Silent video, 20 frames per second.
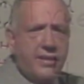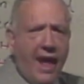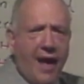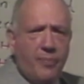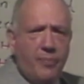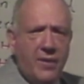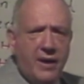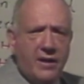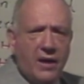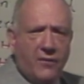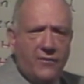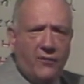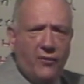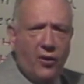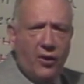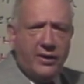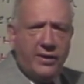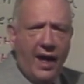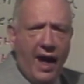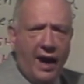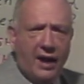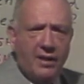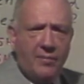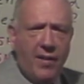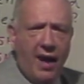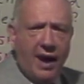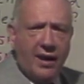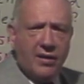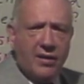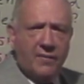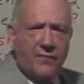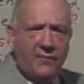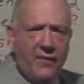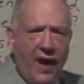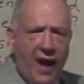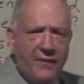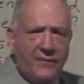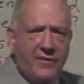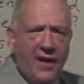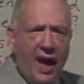that mean that 4 tally marks and
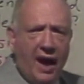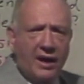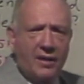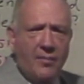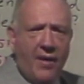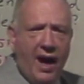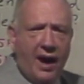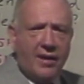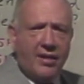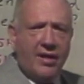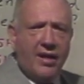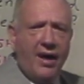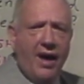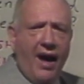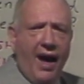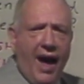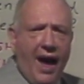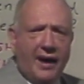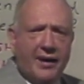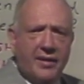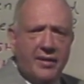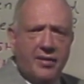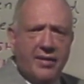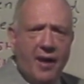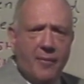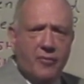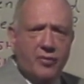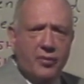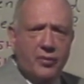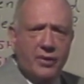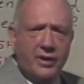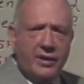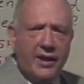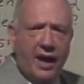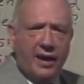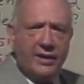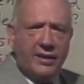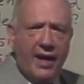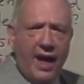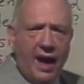5 tally marks are conceptually
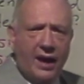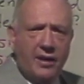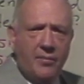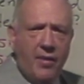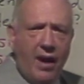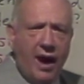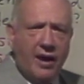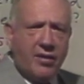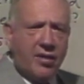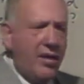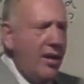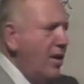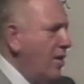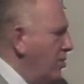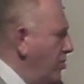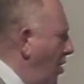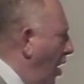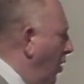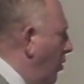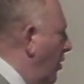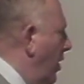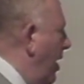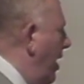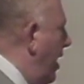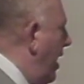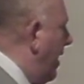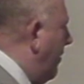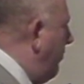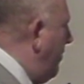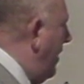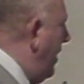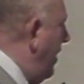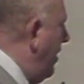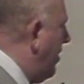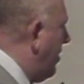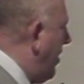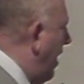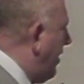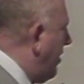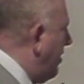10 tally marks? No. It
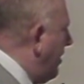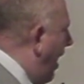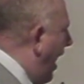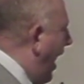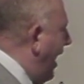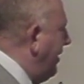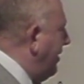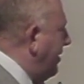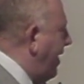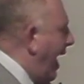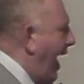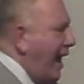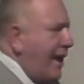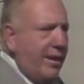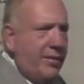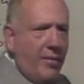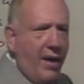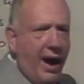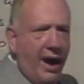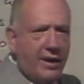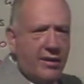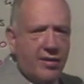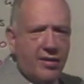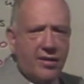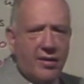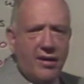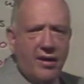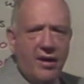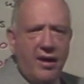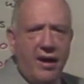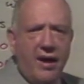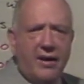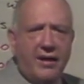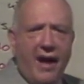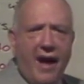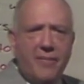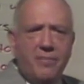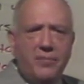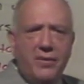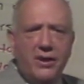means that 9 tally marks
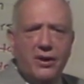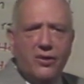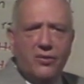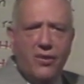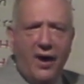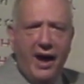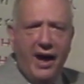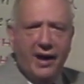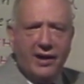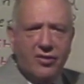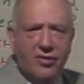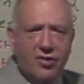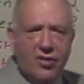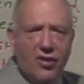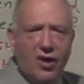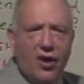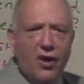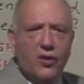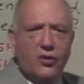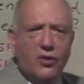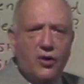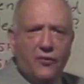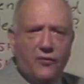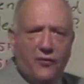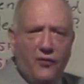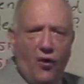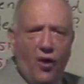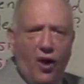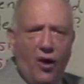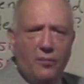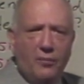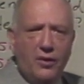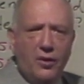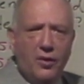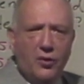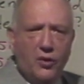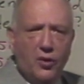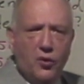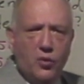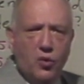can be arranged to form the